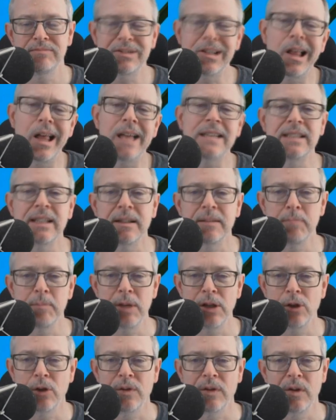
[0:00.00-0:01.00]
Classic
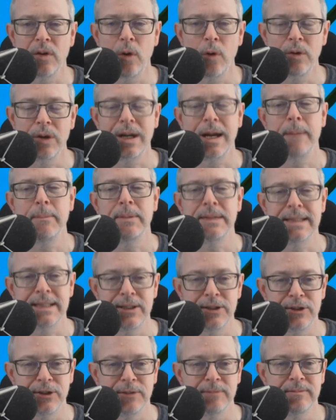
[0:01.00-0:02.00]
male
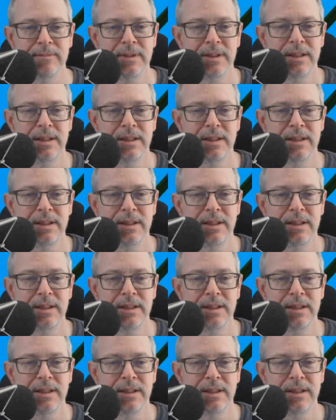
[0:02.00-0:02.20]
overcompensation.